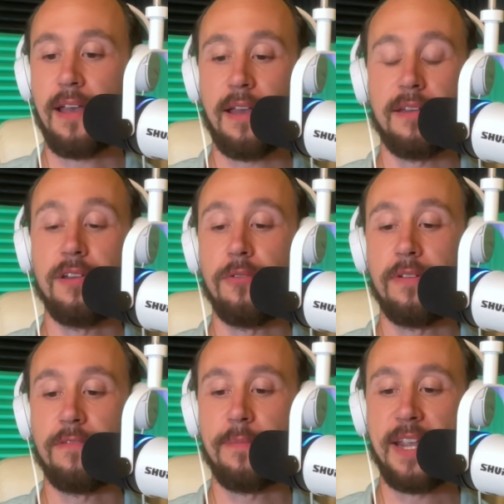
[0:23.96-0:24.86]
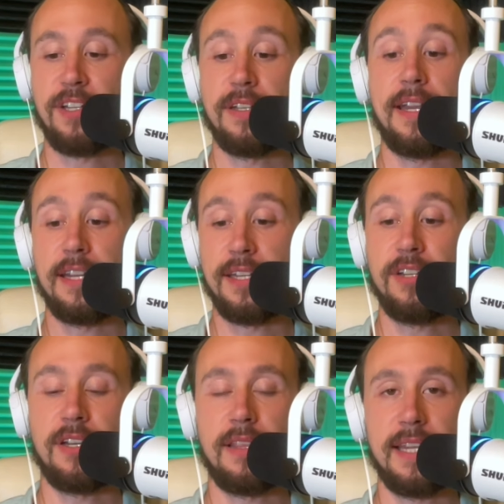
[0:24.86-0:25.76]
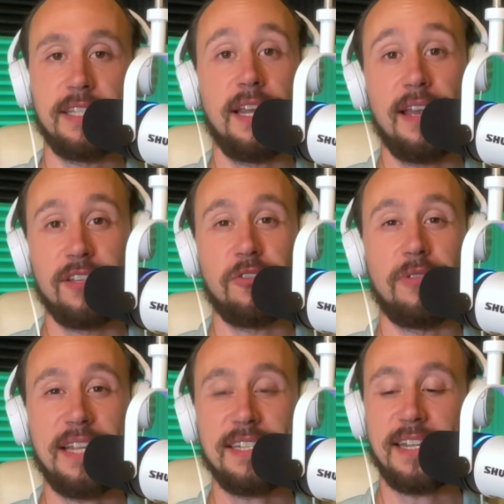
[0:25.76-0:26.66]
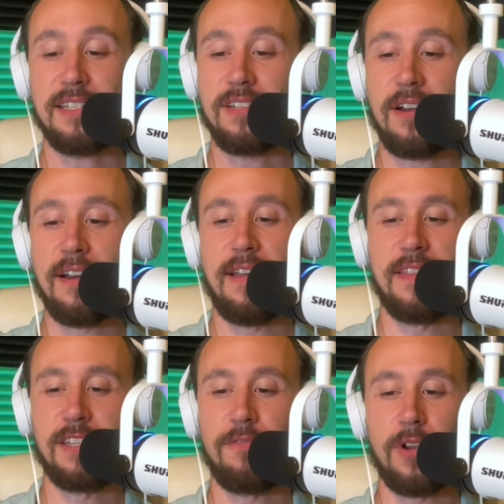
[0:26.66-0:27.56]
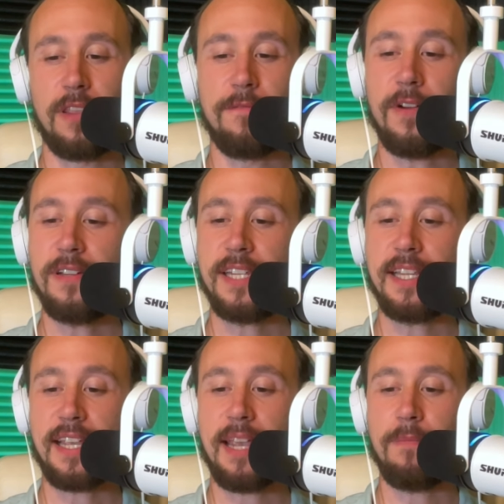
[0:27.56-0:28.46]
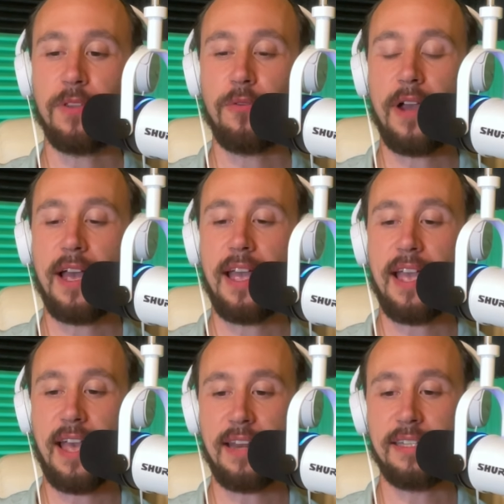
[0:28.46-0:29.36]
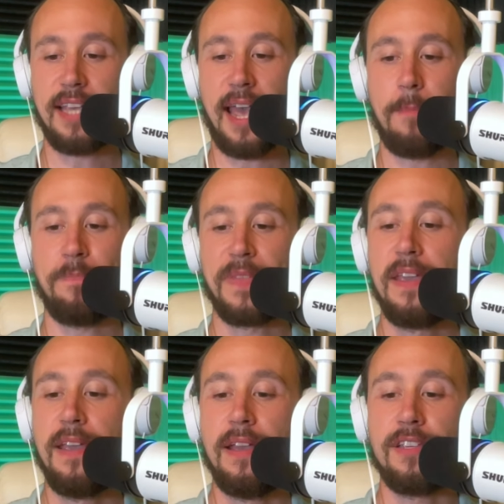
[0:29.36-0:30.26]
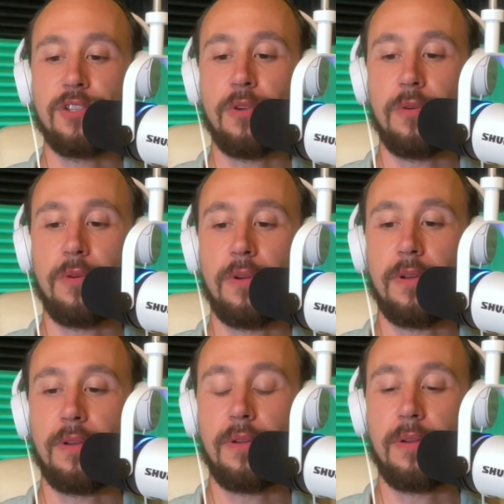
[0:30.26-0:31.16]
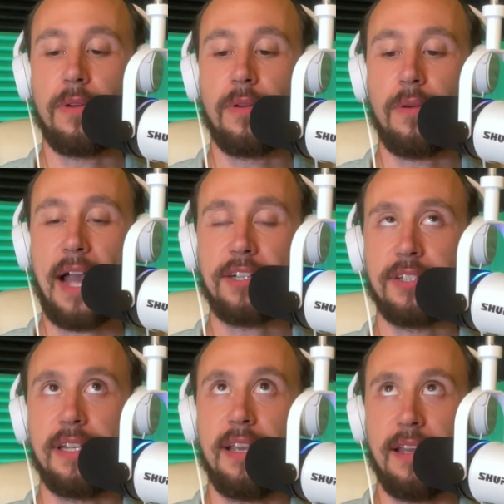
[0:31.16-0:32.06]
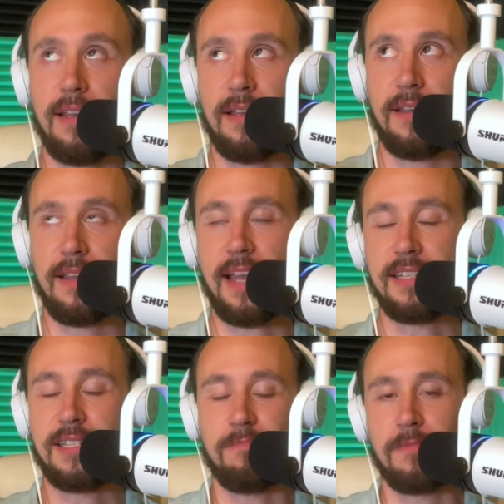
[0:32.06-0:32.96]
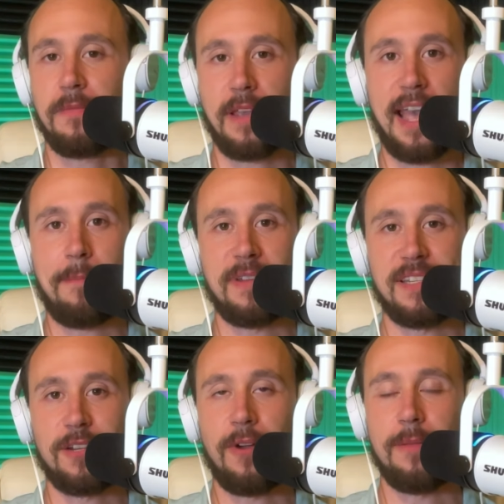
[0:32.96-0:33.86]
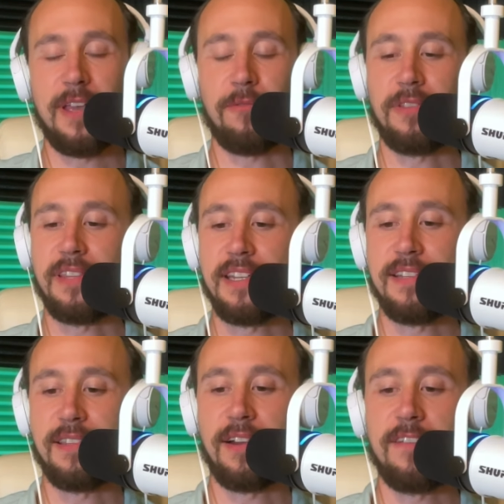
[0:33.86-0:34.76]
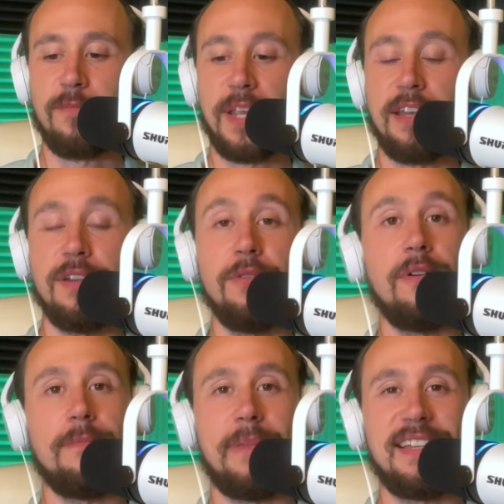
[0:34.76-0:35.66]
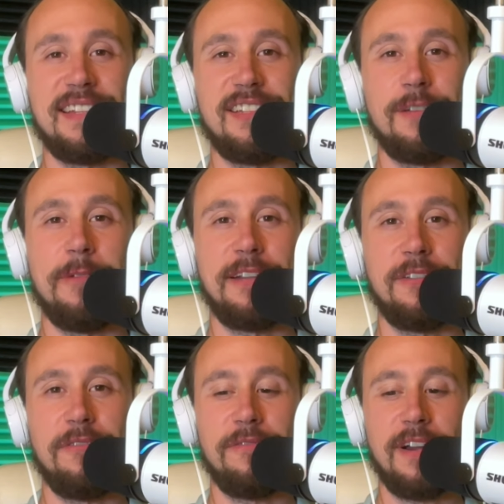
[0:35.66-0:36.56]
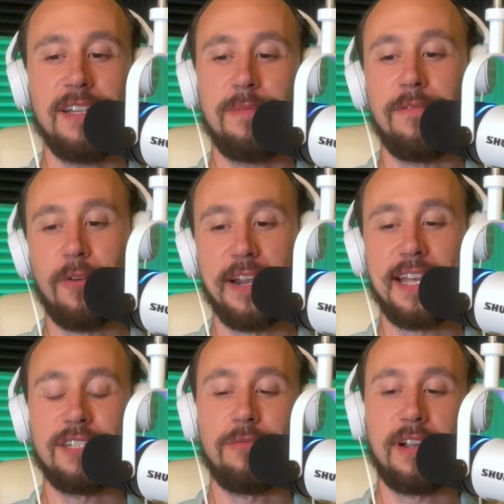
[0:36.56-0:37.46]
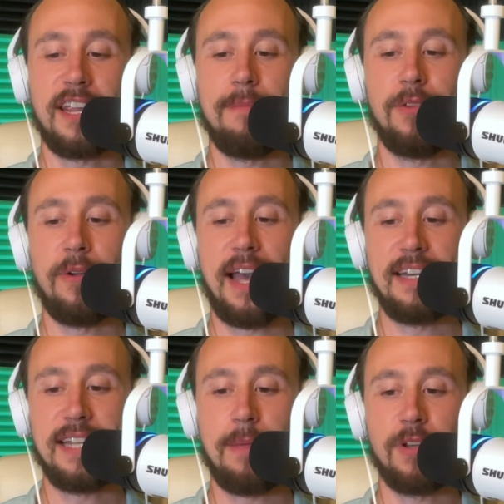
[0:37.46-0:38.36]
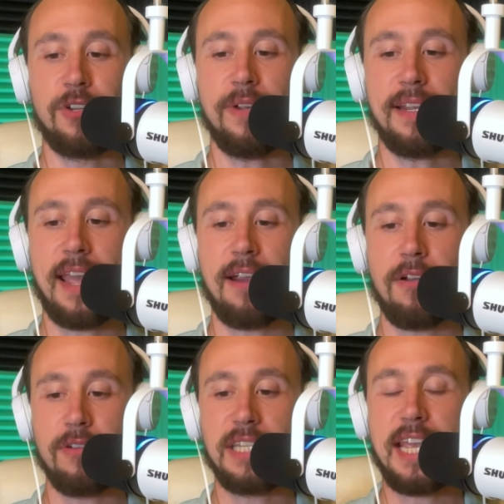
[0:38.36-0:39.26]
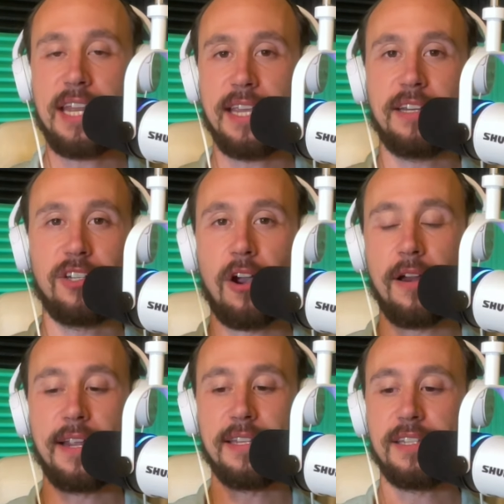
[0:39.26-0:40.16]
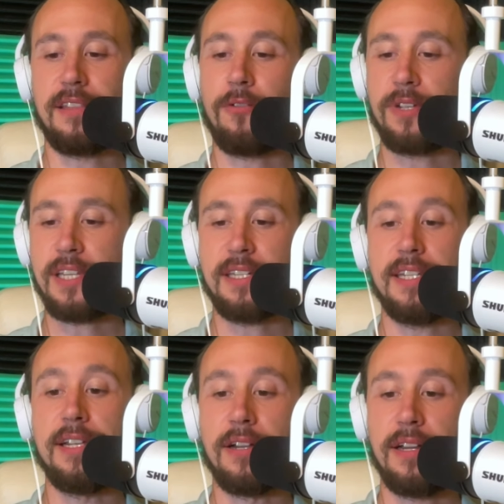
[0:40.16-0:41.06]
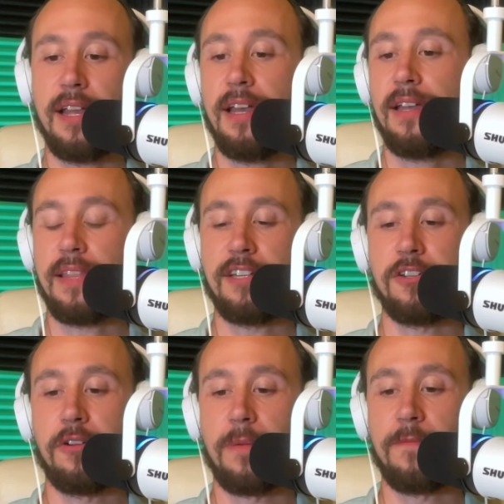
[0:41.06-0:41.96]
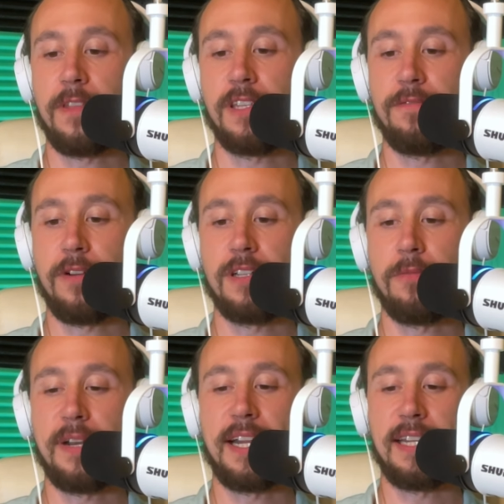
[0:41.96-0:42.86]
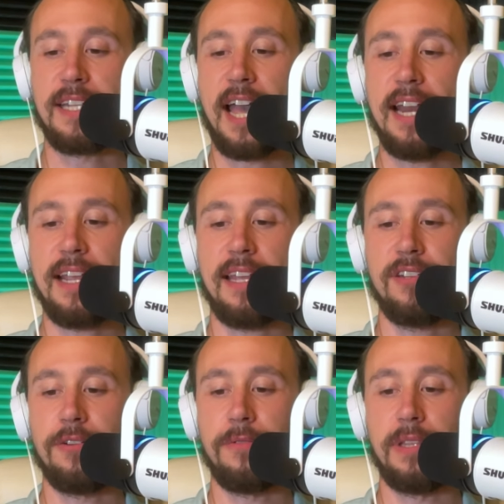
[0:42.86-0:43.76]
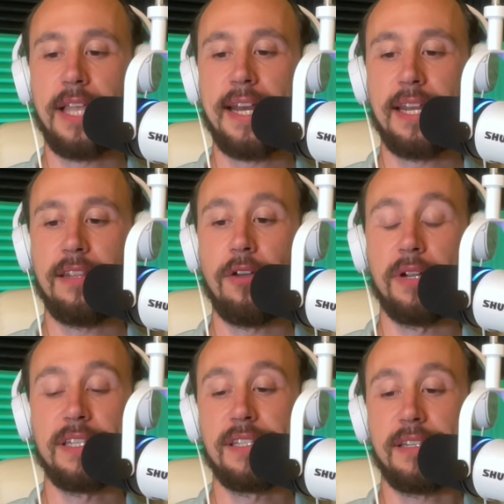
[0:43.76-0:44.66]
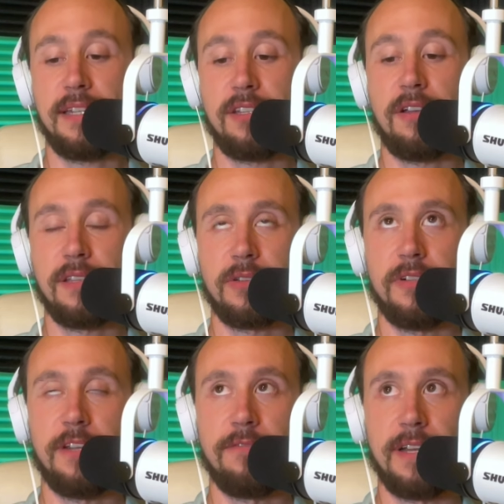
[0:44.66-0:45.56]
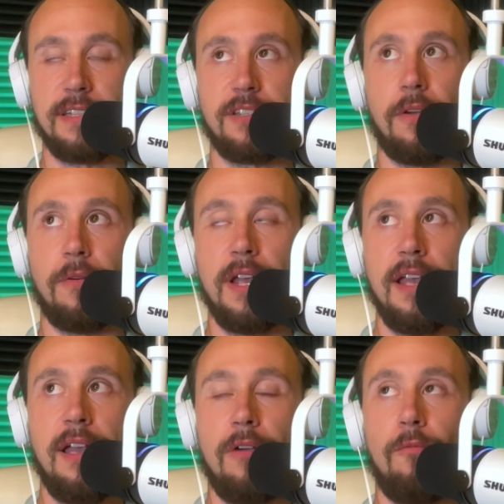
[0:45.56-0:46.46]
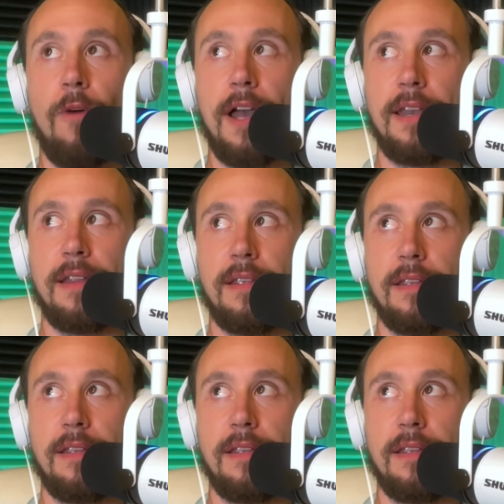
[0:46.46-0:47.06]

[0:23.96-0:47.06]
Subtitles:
new information in addition to these. So let's get started on this for you. The first thing that came through ahead of time. So, actually, as happens quite a bit with these, they're giving me a new message to bring through first before I get to what came through ahead of time. They're showing arrows hitting targets. There was a deer that showed up for this first one, and it's kind of interrelated, though it's also different. So, one,